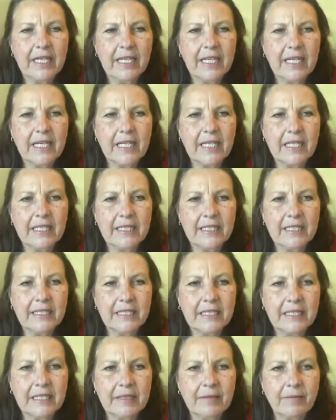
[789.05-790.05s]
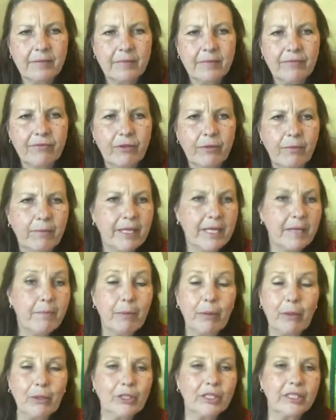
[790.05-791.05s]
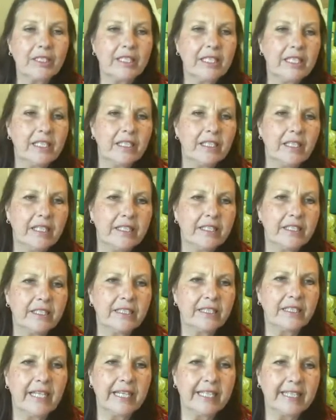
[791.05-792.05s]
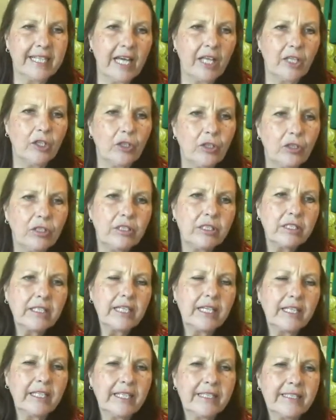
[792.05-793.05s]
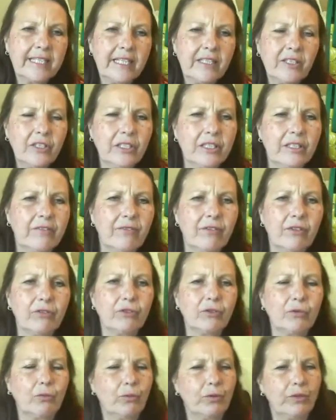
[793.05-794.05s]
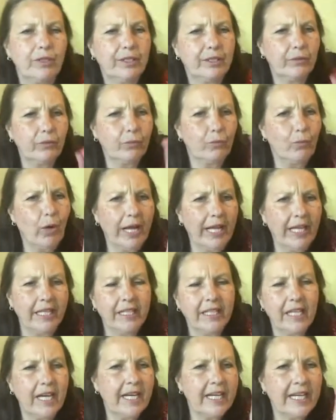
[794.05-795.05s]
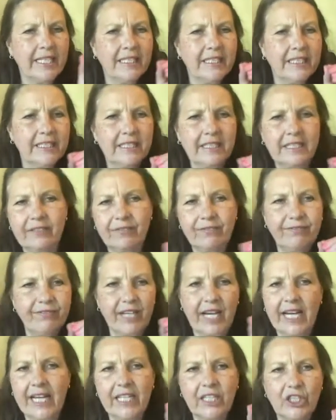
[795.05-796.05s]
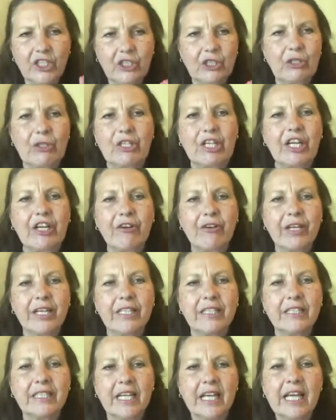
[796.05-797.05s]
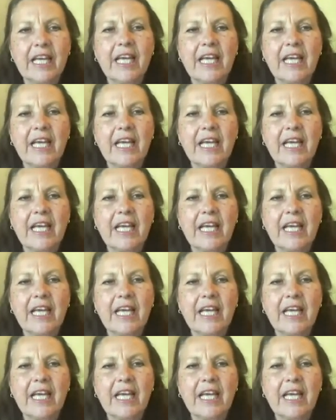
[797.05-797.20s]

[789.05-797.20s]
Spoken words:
And for me personally, I just like that look. I like that look of those white lines that define certain areas.